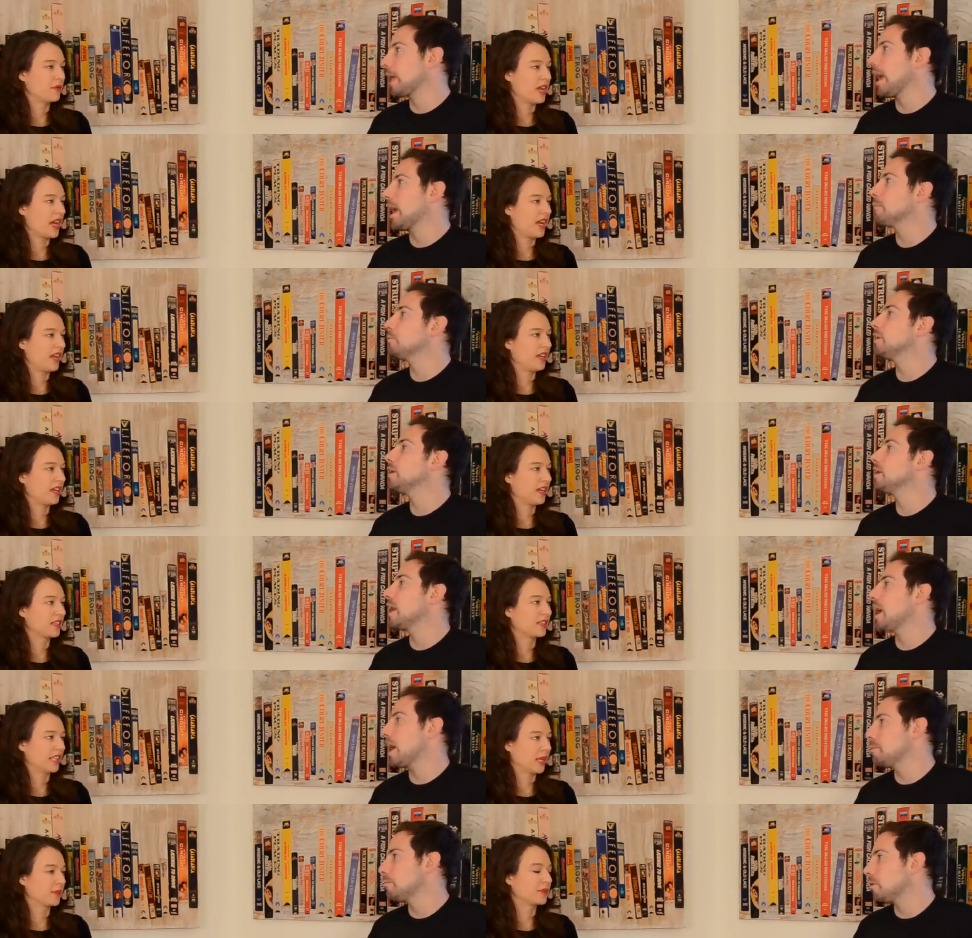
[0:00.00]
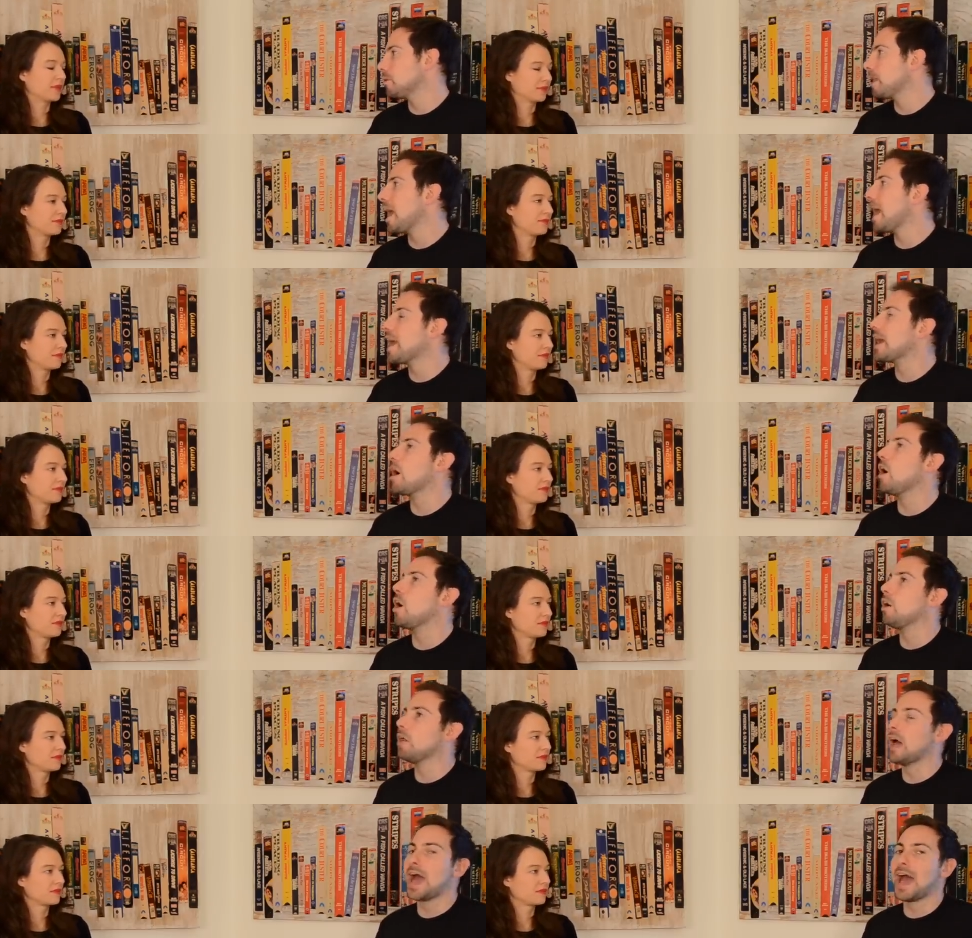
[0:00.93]
Speaker 1: kameron and monet
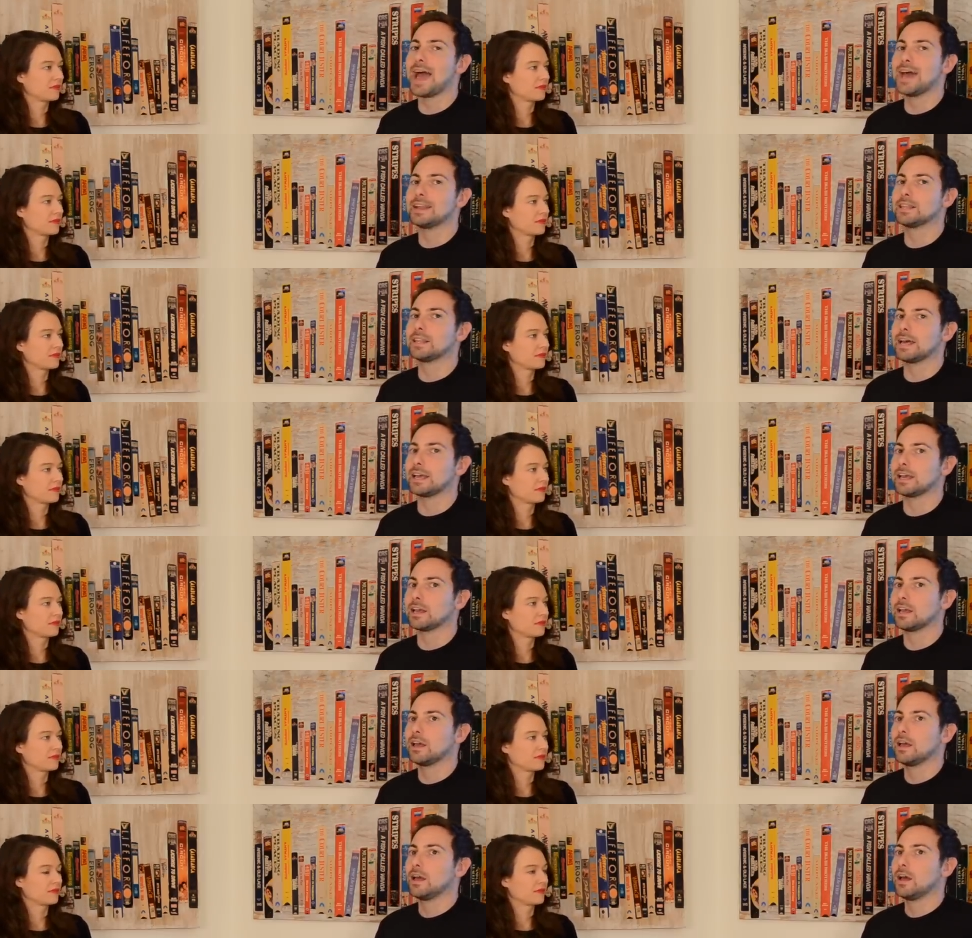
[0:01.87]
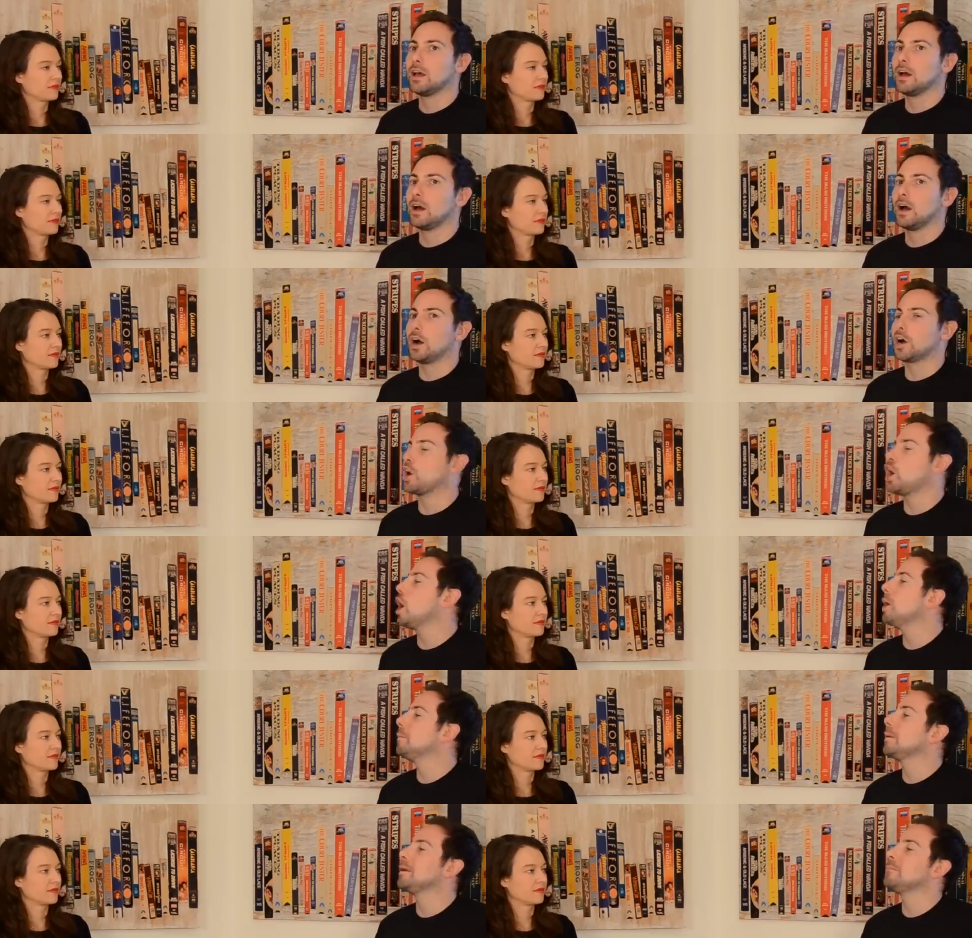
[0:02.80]
all had like a
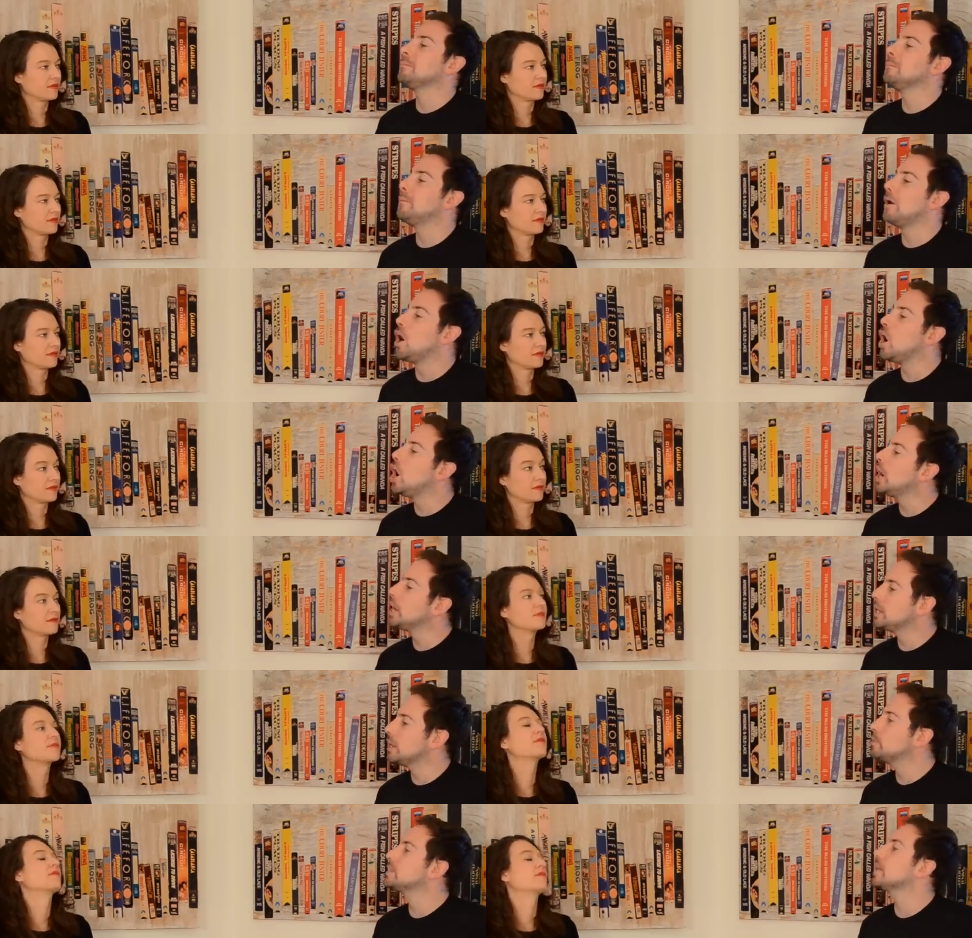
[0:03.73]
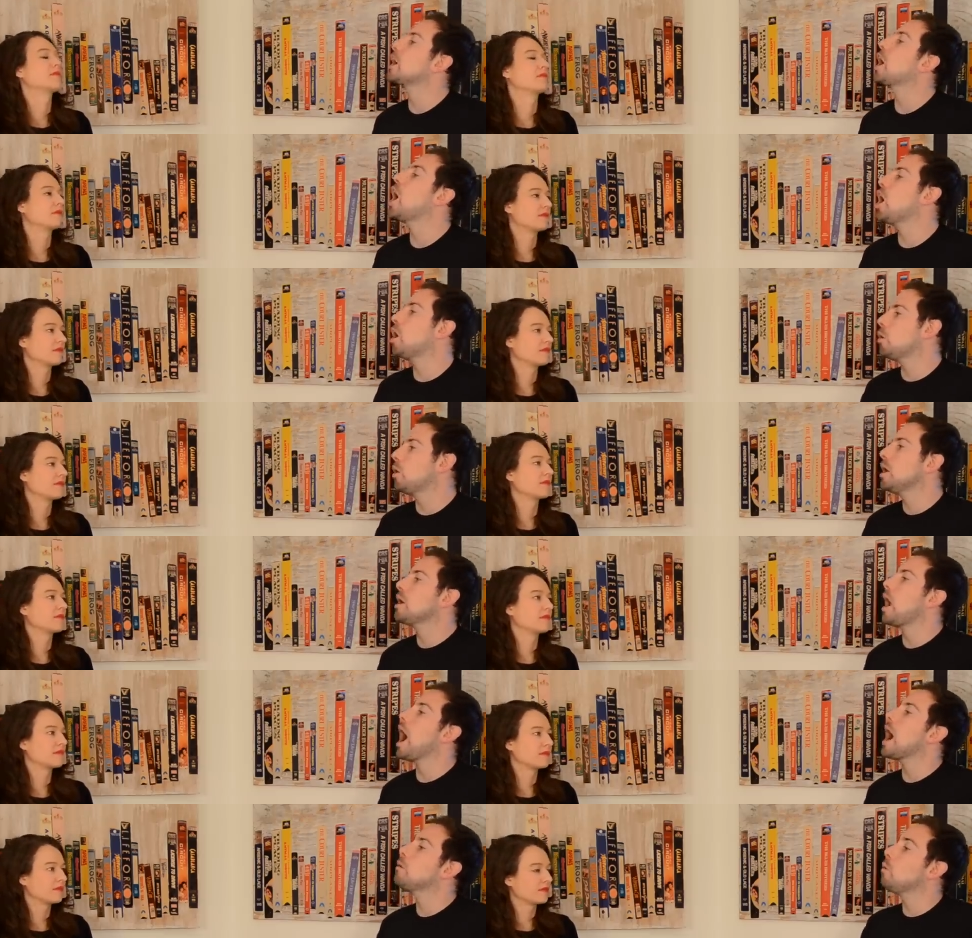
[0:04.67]
common bond. It was like, oh,
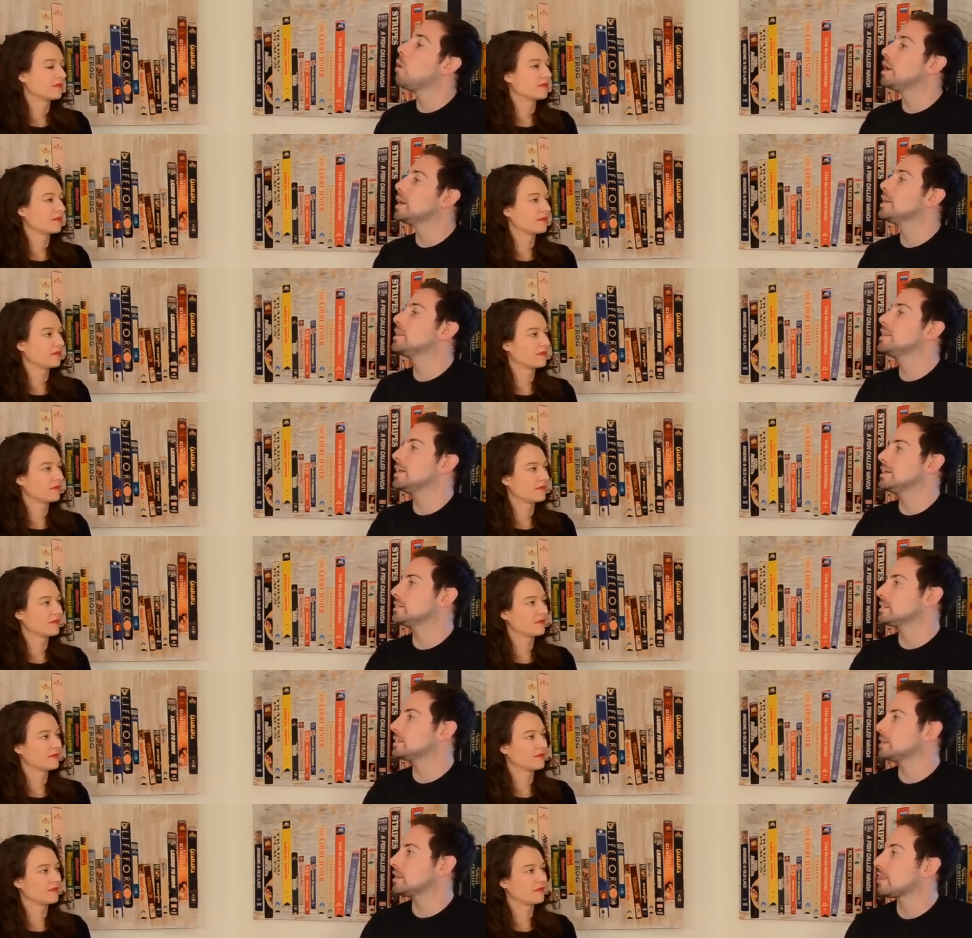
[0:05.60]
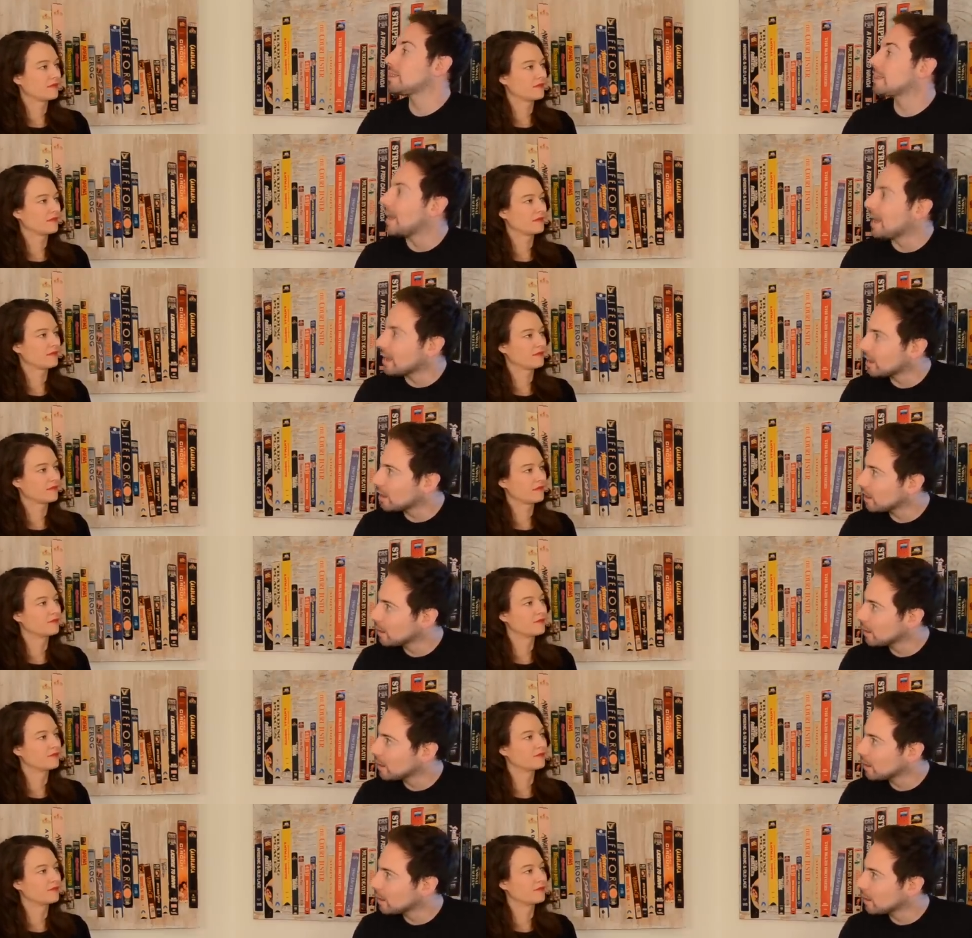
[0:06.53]
I wanted this thing.